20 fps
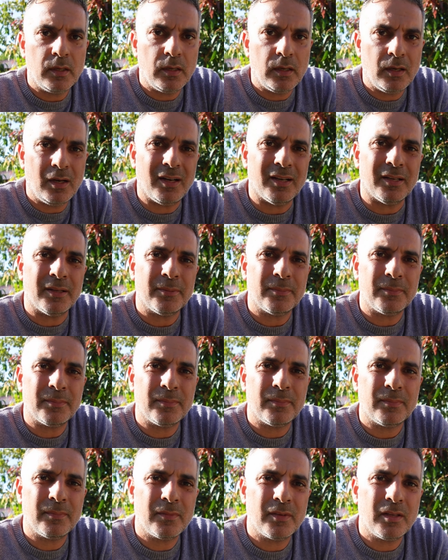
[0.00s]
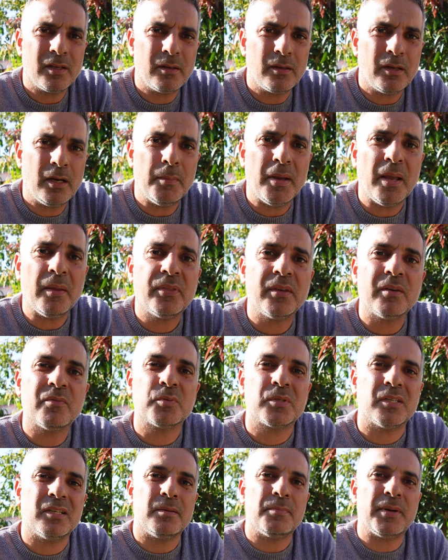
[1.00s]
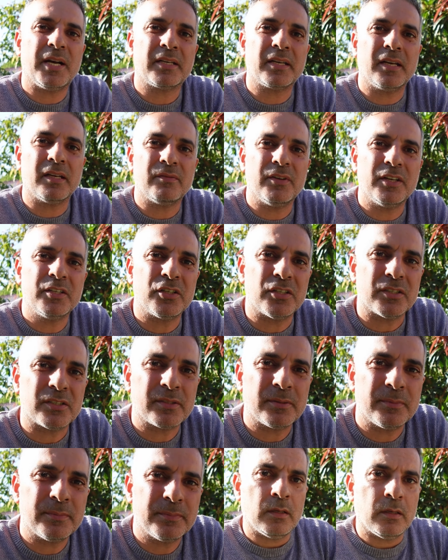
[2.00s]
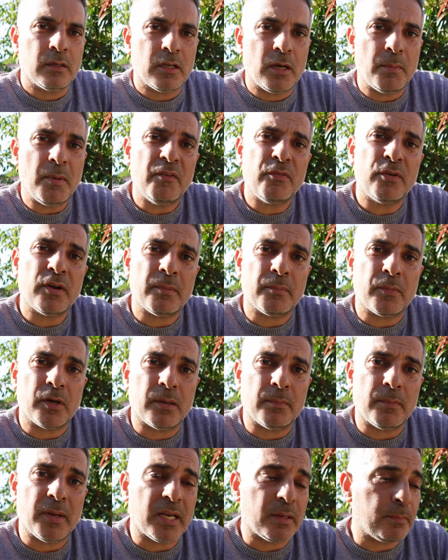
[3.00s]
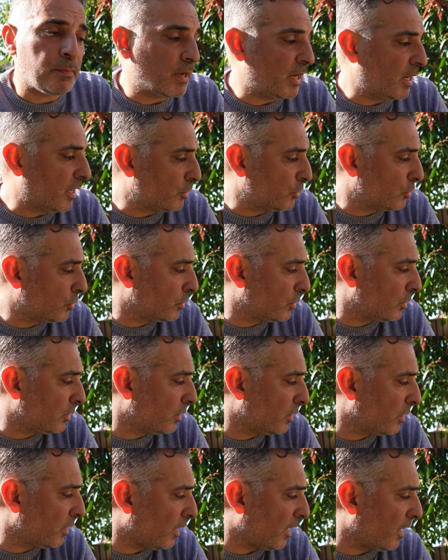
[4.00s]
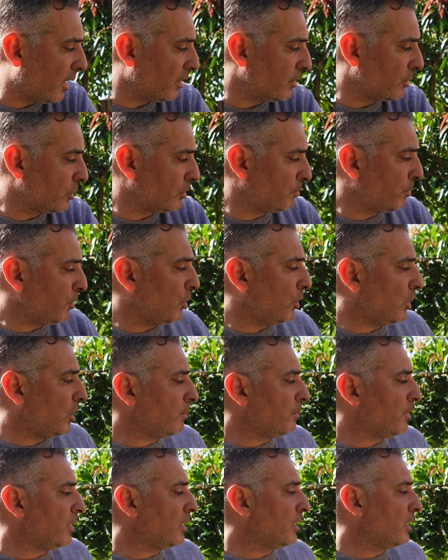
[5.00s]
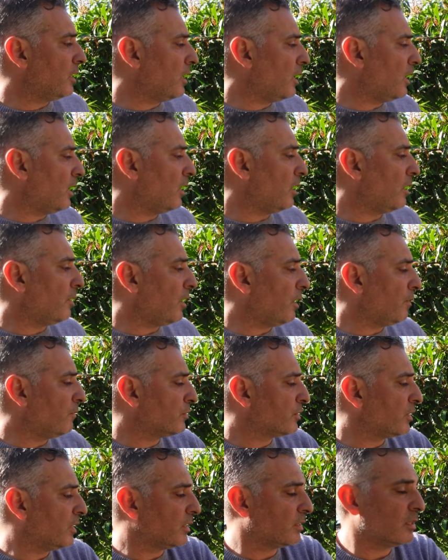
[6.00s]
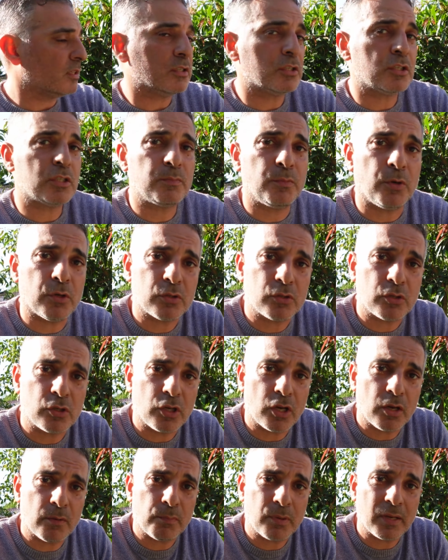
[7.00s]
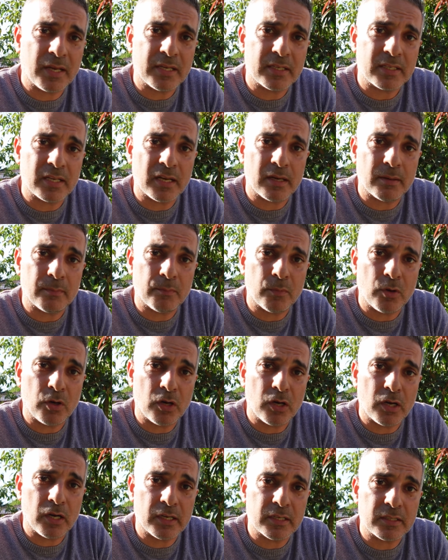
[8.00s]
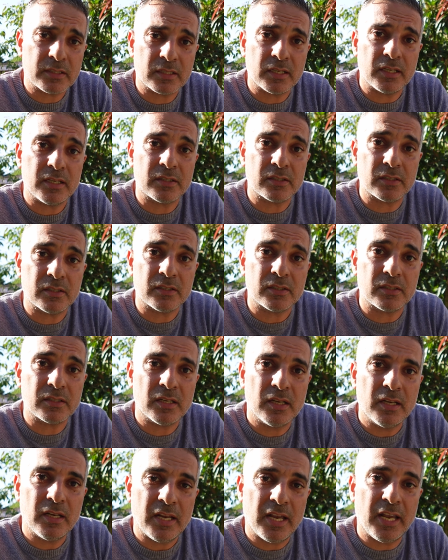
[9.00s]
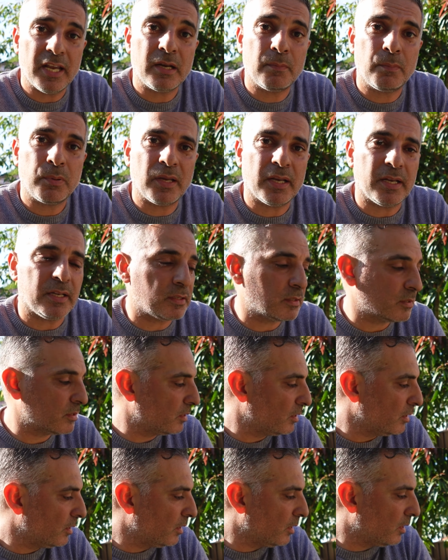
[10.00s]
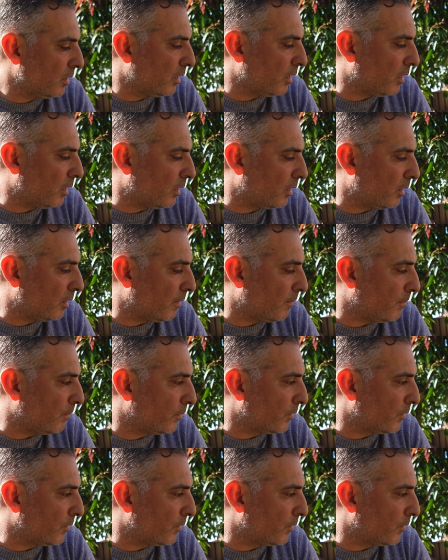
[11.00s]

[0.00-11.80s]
Hi, I'm Anthony from Sydney Backyard Veggies. I'm over at my main patch, and just behind me I've selected this spot to go plant out my season's eggplants. I've